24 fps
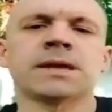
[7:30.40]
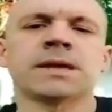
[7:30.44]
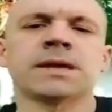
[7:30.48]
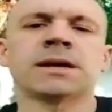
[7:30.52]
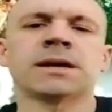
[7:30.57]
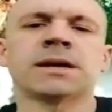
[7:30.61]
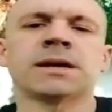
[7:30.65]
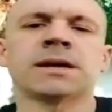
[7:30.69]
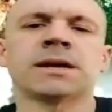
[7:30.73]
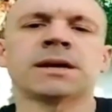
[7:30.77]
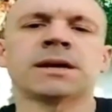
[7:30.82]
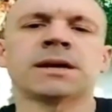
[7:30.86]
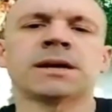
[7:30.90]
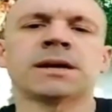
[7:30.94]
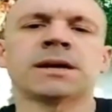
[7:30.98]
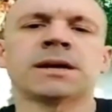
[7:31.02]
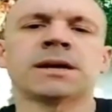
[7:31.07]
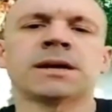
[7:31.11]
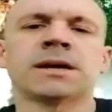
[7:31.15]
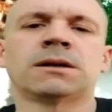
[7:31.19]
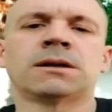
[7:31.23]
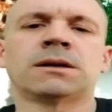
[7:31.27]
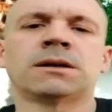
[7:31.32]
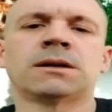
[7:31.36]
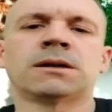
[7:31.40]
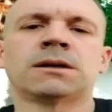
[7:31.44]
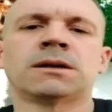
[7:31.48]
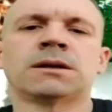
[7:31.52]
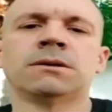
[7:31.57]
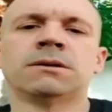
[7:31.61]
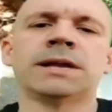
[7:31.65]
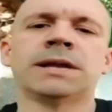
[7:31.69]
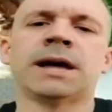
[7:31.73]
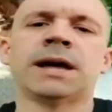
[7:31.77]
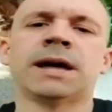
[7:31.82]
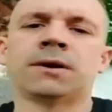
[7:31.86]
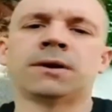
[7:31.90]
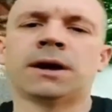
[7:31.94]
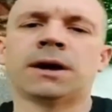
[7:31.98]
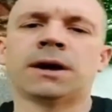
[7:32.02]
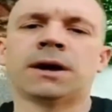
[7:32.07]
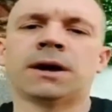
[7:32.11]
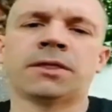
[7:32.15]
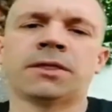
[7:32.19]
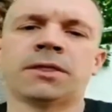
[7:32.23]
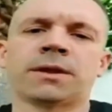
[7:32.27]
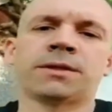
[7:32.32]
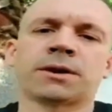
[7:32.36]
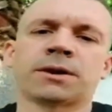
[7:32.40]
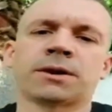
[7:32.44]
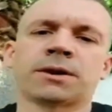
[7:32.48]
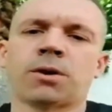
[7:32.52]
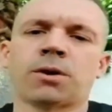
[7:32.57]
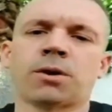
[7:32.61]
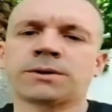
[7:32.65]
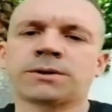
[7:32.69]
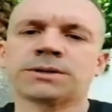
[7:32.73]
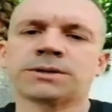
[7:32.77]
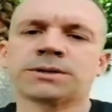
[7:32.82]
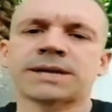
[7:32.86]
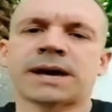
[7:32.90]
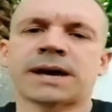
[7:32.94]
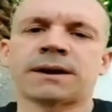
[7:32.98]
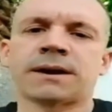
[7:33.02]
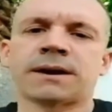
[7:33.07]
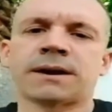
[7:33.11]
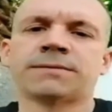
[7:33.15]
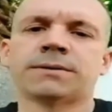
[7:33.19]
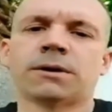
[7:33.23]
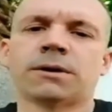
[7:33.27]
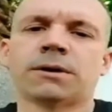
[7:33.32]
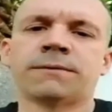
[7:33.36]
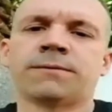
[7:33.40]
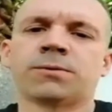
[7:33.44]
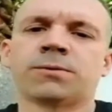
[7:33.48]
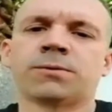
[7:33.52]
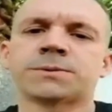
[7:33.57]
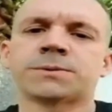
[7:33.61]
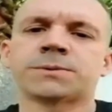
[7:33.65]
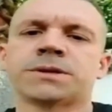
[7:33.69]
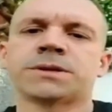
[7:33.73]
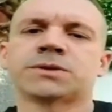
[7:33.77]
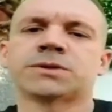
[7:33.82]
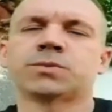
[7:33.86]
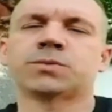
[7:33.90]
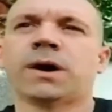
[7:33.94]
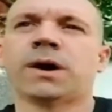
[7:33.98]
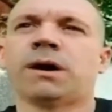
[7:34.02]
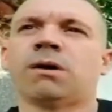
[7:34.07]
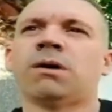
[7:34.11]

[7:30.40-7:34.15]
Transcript: Including another one of their coworkers is out of law enforcement as well.